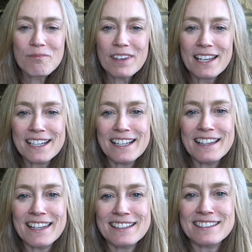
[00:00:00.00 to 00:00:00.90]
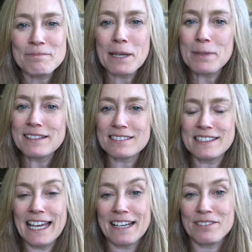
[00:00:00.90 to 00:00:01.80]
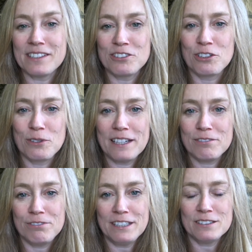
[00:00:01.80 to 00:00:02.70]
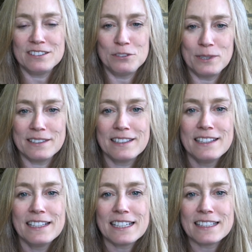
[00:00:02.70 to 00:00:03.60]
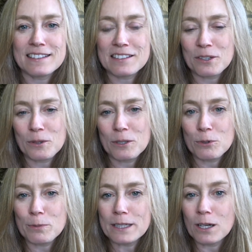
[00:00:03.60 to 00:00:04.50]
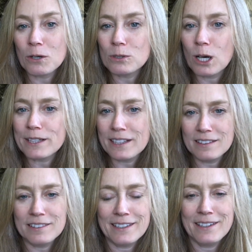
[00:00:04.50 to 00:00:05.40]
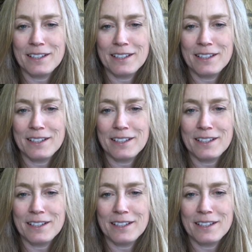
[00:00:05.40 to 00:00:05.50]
that maybe doesn't have such a great feel to it. And so it would be a whole lot easier